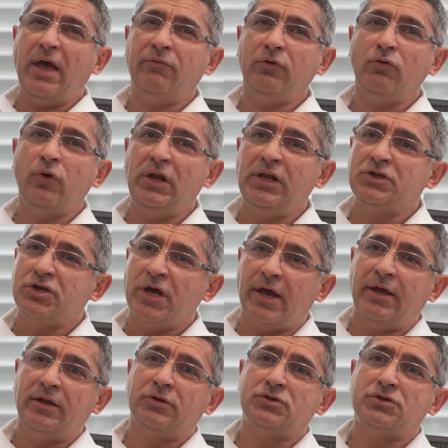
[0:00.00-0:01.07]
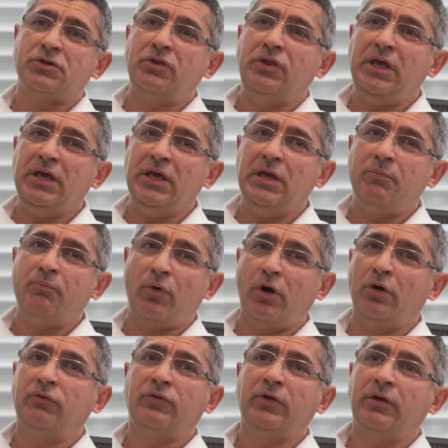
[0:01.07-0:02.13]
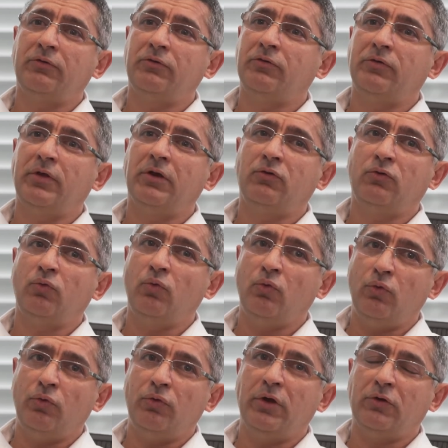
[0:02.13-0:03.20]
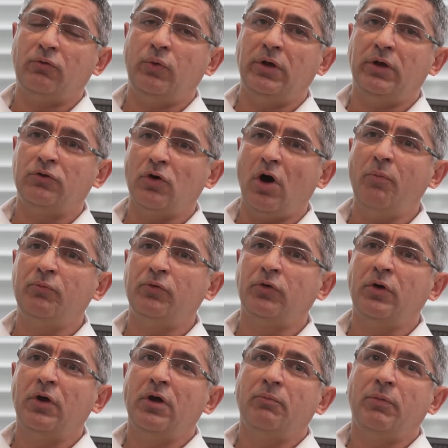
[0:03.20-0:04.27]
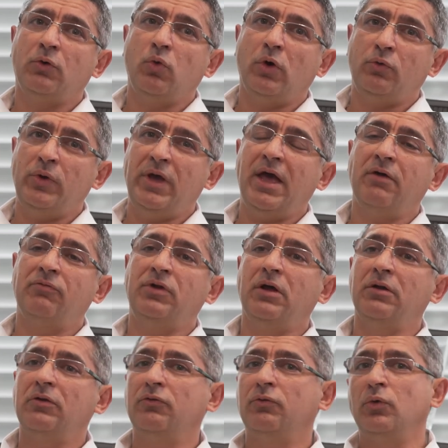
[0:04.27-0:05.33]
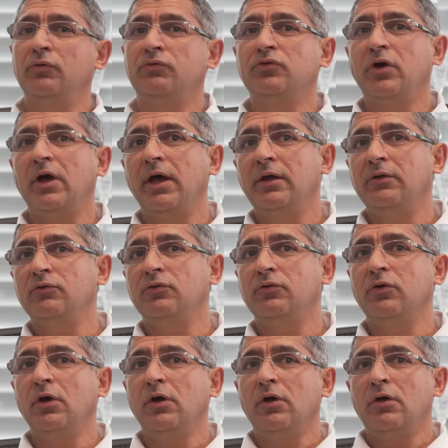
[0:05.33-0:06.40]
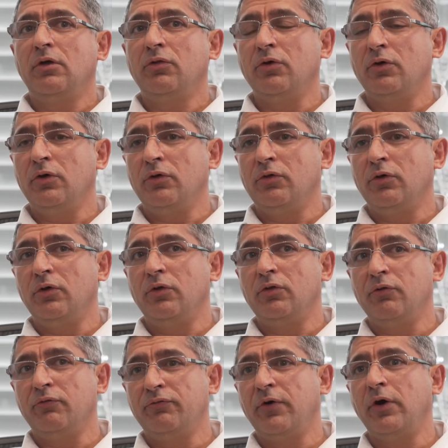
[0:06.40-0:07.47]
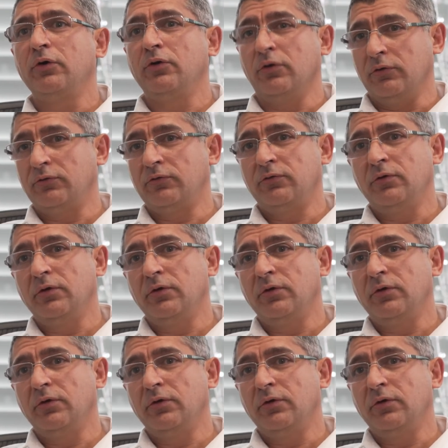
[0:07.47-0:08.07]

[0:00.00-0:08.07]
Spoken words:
haven't really changed the process that we adopt, but what we have done is we've changed the focus,